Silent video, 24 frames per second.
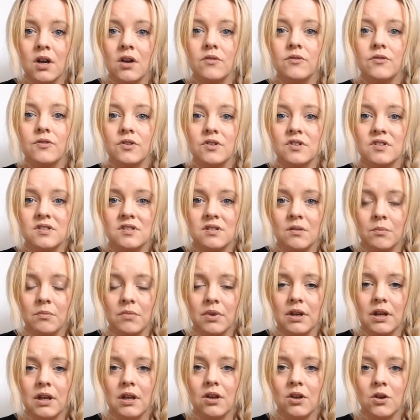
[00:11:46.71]
for
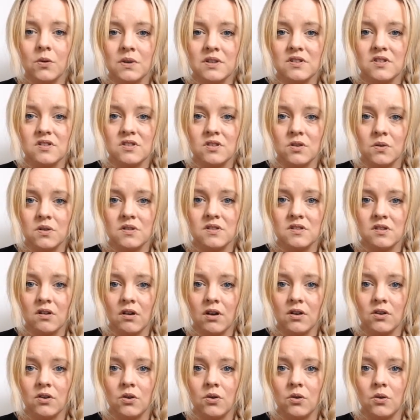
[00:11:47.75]
somebody who is
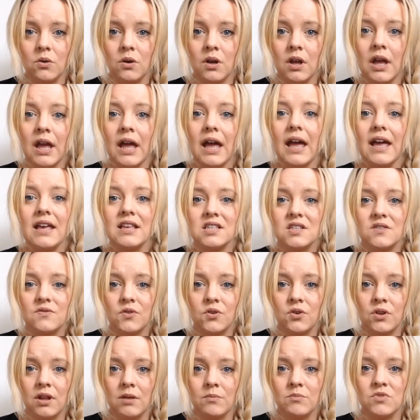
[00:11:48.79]
suicidal is
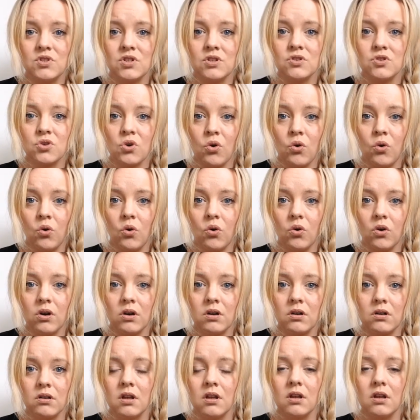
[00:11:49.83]
for them to talk.